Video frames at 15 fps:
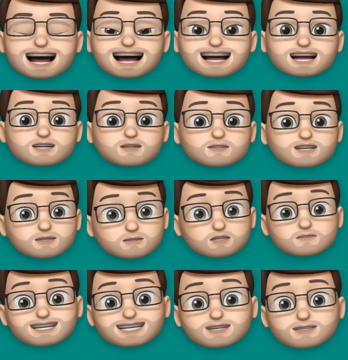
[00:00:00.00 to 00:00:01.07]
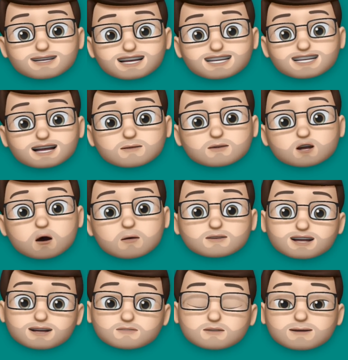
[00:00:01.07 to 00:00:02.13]
and if this was a real FaceTime call with
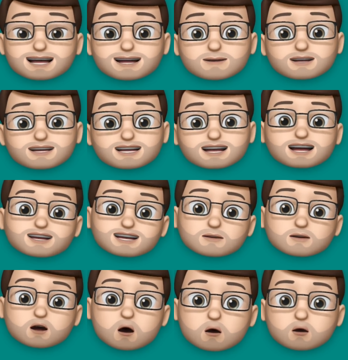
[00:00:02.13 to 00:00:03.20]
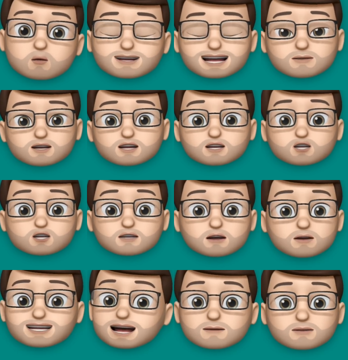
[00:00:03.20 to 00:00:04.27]
different people, they would all be able to
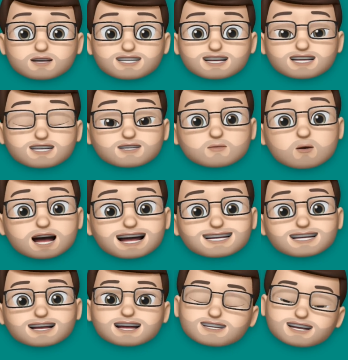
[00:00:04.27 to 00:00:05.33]
control that music as well.